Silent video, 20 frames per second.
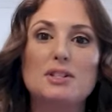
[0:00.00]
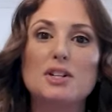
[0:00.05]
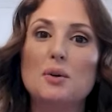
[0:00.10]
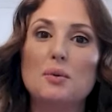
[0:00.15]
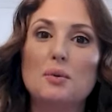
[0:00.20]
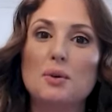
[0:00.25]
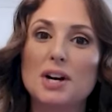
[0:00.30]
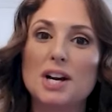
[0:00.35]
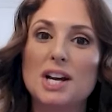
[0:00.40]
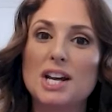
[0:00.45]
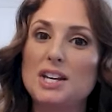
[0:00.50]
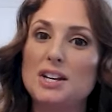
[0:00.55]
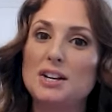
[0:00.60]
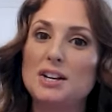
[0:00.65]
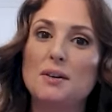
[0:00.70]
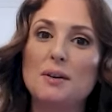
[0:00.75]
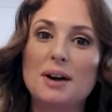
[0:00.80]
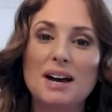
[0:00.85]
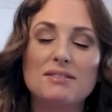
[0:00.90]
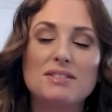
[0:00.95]
don't worry, you
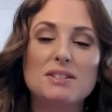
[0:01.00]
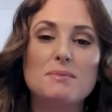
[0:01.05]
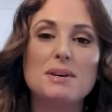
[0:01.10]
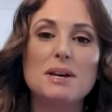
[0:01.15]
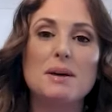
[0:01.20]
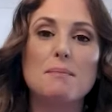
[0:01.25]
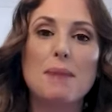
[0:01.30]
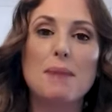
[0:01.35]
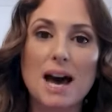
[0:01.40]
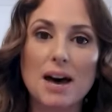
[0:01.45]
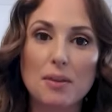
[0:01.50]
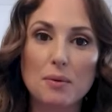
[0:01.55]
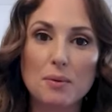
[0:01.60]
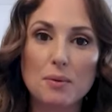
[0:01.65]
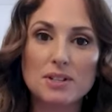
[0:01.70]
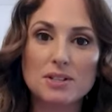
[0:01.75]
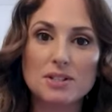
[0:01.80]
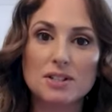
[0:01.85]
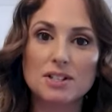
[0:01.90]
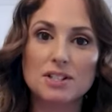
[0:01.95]
don't have to be a math
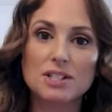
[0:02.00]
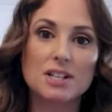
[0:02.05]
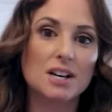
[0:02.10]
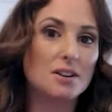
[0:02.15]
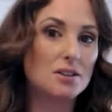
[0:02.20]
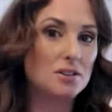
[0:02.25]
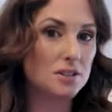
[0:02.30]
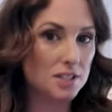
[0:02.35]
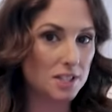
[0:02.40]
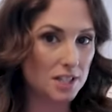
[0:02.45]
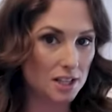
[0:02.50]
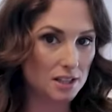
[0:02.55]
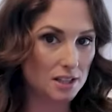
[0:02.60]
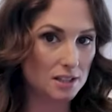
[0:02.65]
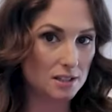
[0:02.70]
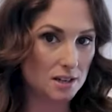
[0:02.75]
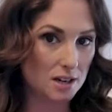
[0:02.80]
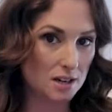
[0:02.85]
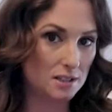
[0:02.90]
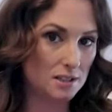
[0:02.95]
wizard to understand
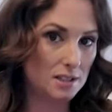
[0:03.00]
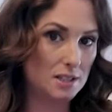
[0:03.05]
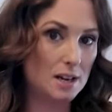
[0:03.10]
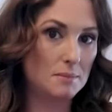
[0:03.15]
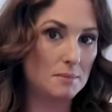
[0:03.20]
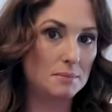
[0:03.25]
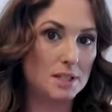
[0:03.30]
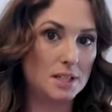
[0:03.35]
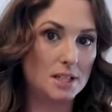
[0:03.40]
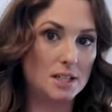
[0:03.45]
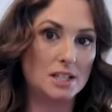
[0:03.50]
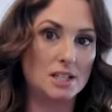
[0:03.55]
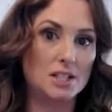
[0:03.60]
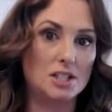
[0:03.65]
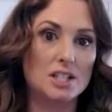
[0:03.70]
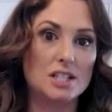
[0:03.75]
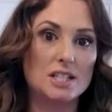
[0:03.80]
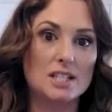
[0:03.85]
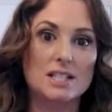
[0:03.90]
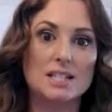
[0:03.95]
this concept.
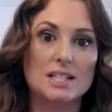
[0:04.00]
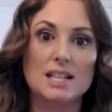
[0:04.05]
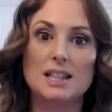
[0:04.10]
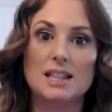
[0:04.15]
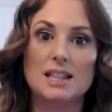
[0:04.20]
Just